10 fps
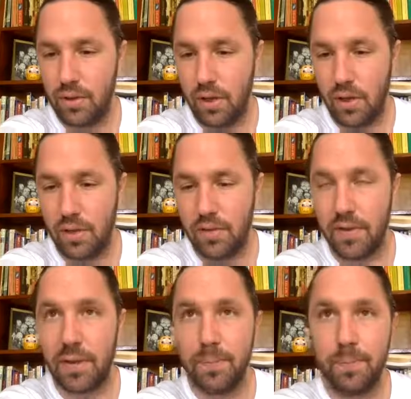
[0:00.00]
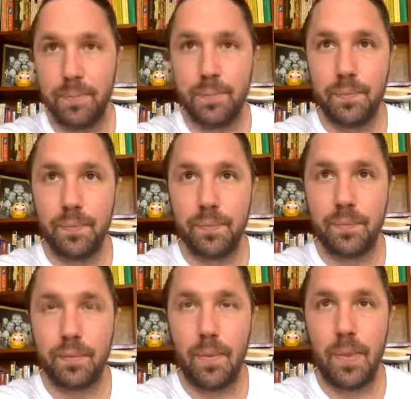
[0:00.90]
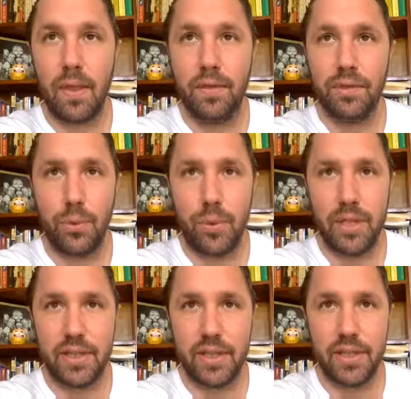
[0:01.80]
Artava. So rasa,